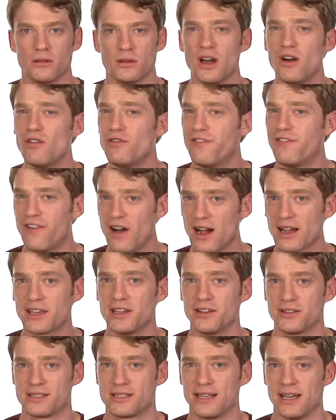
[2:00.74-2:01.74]
Go fuck
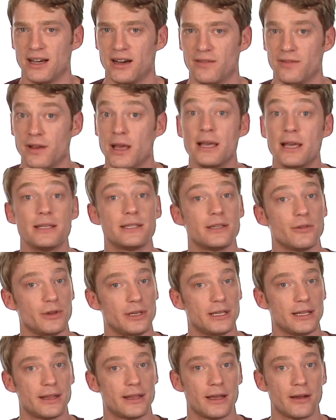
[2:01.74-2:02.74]
yourself. See what we
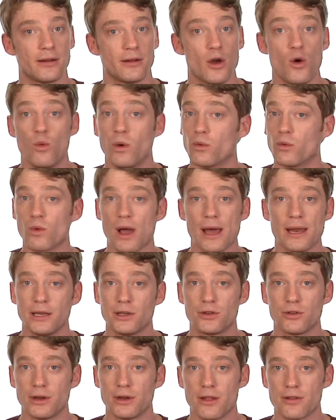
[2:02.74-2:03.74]
did there? Went right
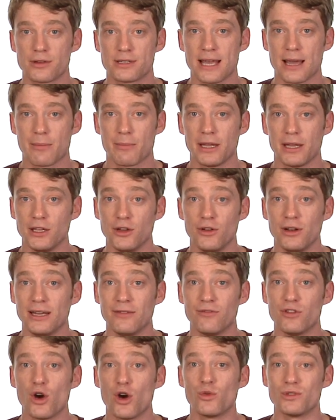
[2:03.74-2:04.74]
into another segment you didn't
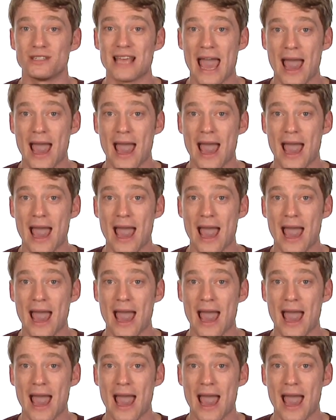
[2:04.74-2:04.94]
even know what was